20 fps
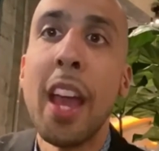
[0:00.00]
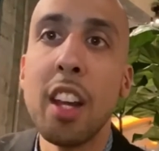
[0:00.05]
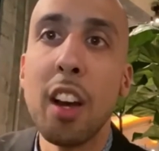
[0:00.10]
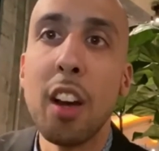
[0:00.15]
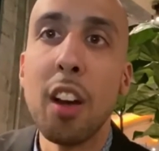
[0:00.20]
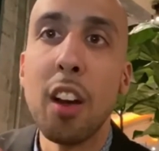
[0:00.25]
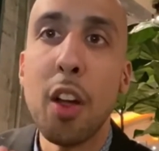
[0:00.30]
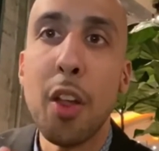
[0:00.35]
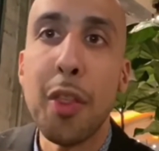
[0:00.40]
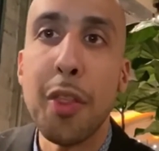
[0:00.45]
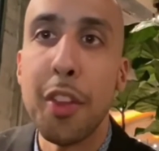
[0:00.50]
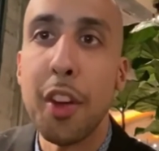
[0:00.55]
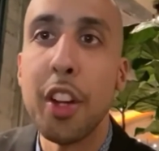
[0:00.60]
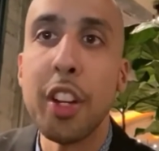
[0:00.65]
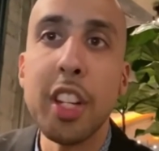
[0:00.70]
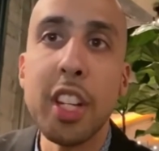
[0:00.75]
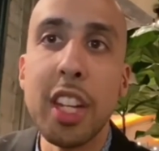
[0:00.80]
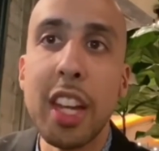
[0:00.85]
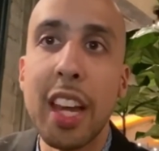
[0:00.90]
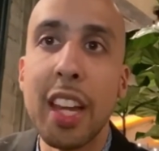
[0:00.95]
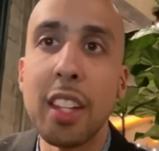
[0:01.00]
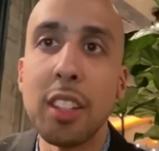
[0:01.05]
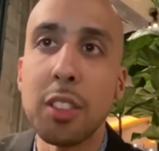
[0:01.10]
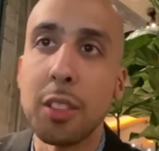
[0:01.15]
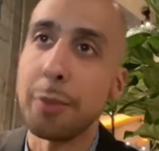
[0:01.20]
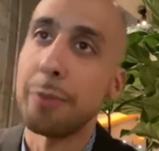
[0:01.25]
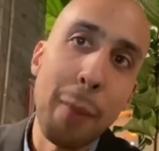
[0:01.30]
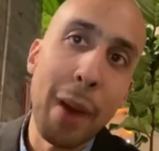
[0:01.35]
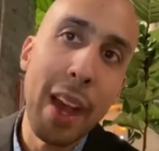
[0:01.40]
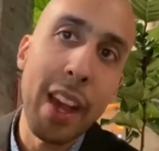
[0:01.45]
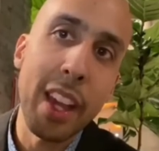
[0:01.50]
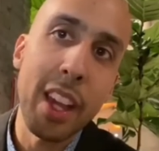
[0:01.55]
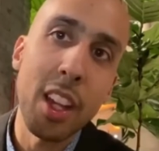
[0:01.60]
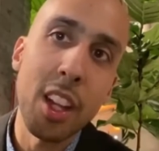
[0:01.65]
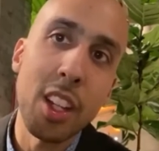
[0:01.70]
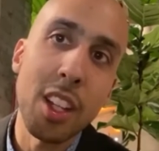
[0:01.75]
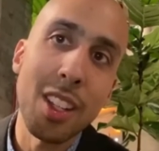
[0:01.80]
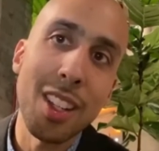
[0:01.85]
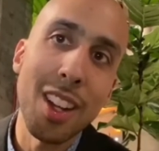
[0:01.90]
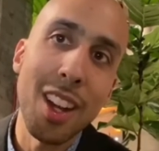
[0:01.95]
in 30 days by
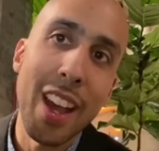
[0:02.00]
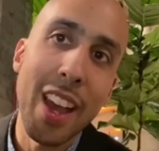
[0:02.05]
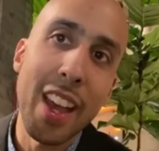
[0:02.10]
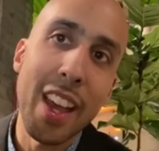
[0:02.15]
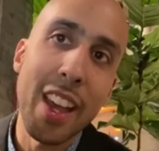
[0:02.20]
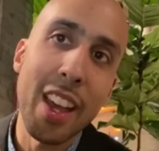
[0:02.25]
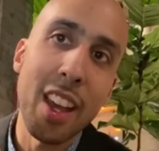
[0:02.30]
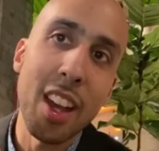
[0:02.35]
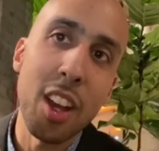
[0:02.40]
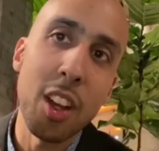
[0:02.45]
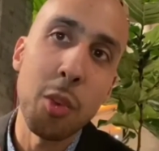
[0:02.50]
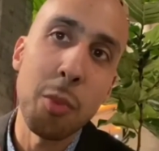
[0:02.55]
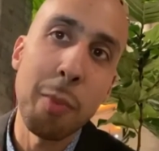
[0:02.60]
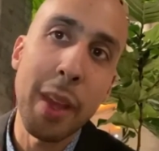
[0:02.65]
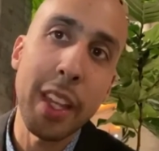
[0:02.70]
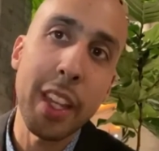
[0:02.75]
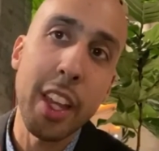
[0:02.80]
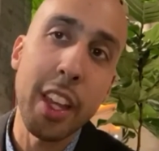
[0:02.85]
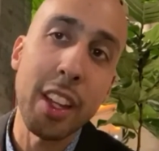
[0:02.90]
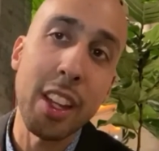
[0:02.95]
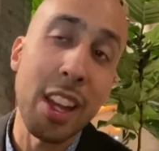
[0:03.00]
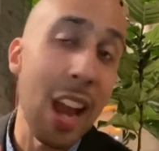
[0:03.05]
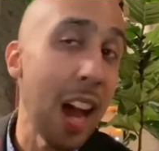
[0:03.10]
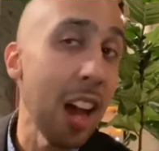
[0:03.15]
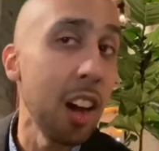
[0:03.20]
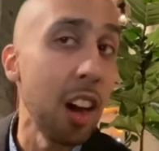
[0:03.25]
making not 100,